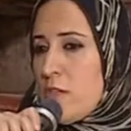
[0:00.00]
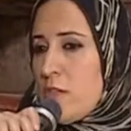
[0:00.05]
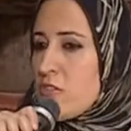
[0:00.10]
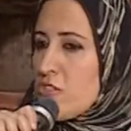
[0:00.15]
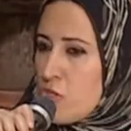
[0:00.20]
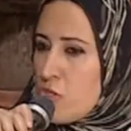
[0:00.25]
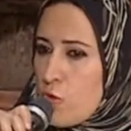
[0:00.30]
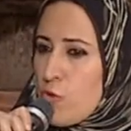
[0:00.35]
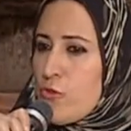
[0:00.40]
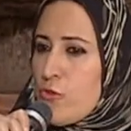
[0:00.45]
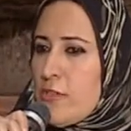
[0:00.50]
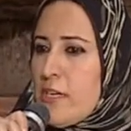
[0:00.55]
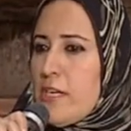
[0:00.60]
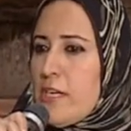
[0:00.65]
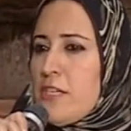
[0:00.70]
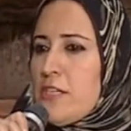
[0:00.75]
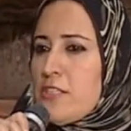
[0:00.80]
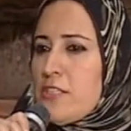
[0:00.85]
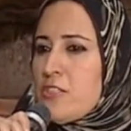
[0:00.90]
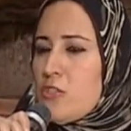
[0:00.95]

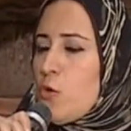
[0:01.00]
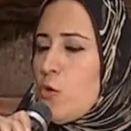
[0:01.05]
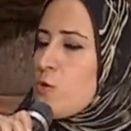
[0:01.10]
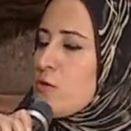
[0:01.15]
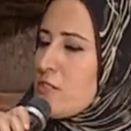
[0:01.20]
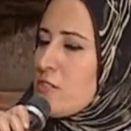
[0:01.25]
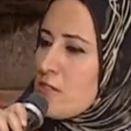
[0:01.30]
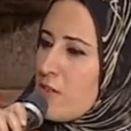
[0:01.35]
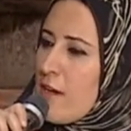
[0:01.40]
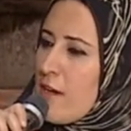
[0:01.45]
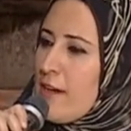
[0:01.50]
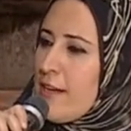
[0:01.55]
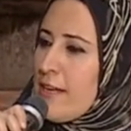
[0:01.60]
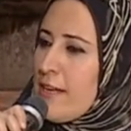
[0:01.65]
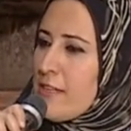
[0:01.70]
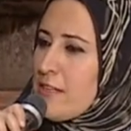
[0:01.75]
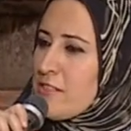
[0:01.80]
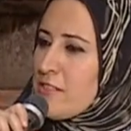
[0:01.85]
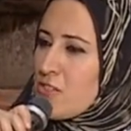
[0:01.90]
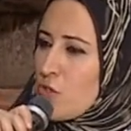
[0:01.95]
story, its own
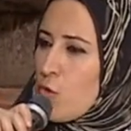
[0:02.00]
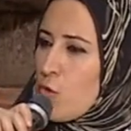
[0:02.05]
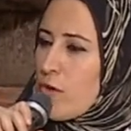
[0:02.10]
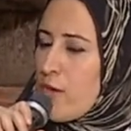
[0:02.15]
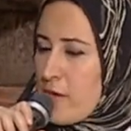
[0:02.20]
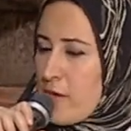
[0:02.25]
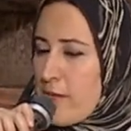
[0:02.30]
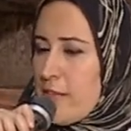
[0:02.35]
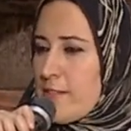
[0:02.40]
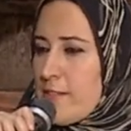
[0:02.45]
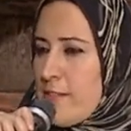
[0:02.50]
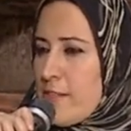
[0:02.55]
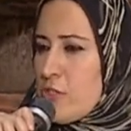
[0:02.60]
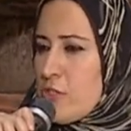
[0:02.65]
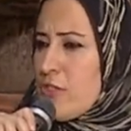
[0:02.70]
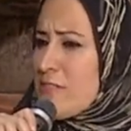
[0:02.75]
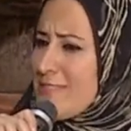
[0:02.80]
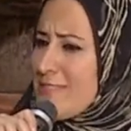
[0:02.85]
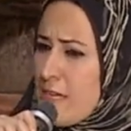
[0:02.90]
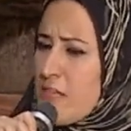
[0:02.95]
style, and its own
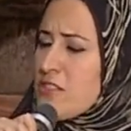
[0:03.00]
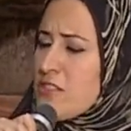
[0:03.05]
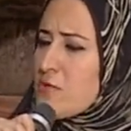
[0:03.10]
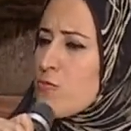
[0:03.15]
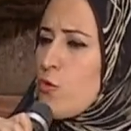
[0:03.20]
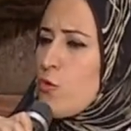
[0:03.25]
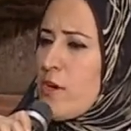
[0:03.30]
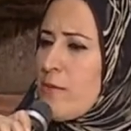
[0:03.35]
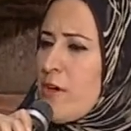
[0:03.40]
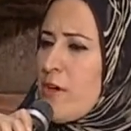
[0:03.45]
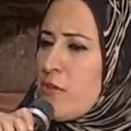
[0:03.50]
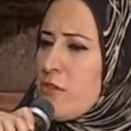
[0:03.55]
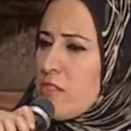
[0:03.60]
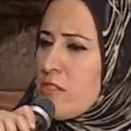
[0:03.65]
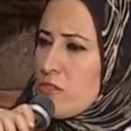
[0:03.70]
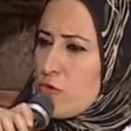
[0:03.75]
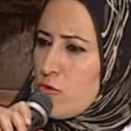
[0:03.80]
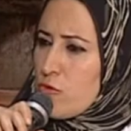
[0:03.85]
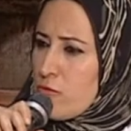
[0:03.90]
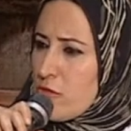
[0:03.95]
architecture. Tell us more about
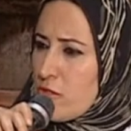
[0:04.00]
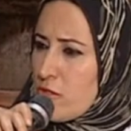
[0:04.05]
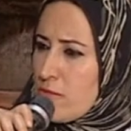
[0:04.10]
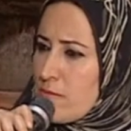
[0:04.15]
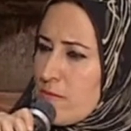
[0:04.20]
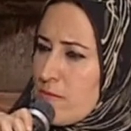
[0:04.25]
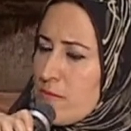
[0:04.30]
these rooms.